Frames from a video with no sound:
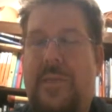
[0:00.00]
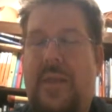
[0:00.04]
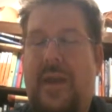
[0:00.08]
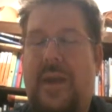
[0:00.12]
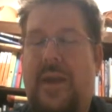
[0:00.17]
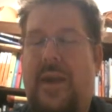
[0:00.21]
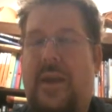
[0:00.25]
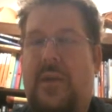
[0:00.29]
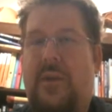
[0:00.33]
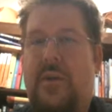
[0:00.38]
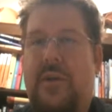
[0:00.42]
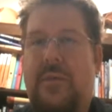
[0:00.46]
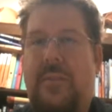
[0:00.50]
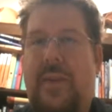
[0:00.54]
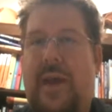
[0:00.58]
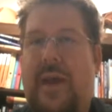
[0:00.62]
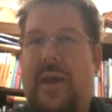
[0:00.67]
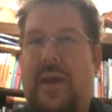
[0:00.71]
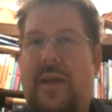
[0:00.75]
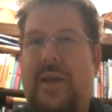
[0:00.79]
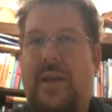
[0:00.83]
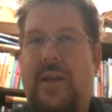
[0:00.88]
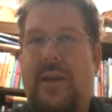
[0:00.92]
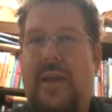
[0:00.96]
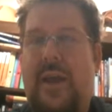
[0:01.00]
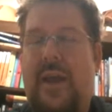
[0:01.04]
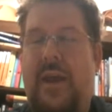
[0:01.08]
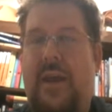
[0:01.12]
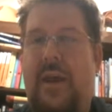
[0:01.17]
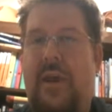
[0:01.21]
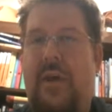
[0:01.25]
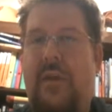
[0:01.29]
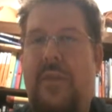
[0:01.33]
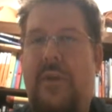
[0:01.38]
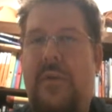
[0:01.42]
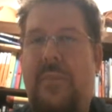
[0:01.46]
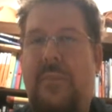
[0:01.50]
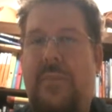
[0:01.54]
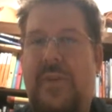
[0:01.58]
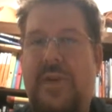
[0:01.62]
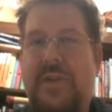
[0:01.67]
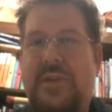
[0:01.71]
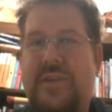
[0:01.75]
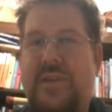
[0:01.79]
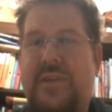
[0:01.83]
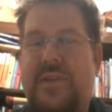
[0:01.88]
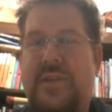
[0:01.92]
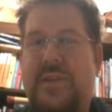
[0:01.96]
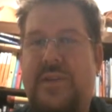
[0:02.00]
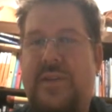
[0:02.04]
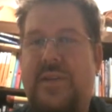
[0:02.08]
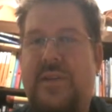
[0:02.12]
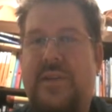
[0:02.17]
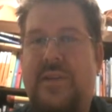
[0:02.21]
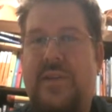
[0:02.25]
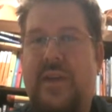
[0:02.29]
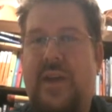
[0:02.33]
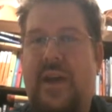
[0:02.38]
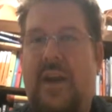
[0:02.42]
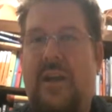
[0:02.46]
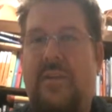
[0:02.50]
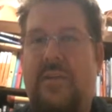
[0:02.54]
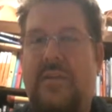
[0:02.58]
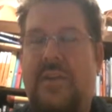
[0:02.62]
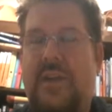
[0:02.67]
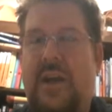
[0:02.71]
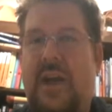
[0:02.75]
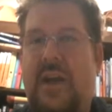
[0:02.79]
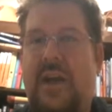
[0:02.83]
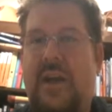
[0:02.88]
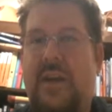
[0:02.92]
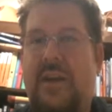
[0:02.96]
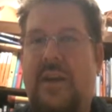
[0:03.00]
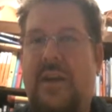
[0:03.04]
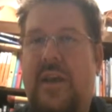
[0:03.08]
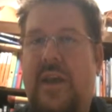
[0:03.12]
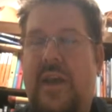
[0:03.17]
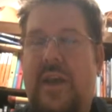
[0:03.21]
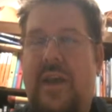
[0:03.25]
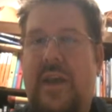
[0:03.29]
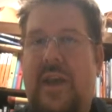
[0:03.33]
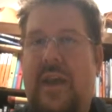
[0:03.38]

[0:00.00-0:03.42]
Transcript: And I look back at other businesses that I've done